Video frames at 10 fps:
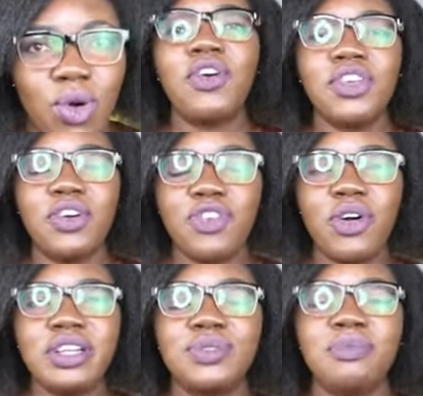So your
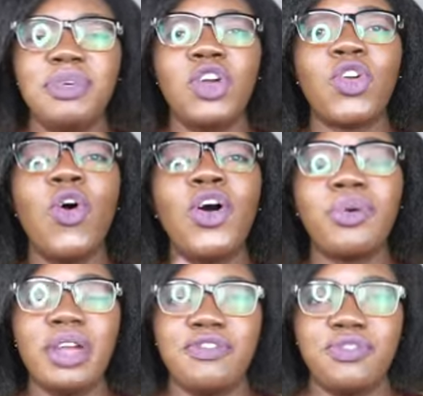focus will be on whole
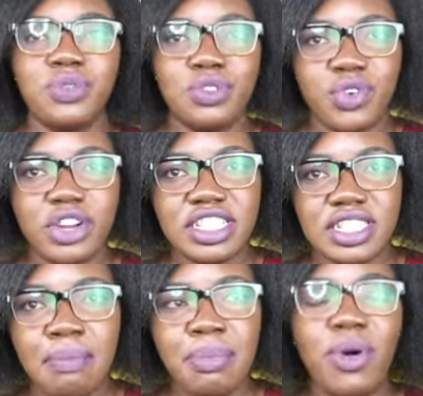grain foods, for
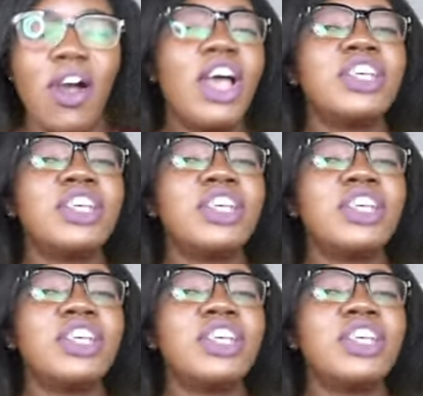example,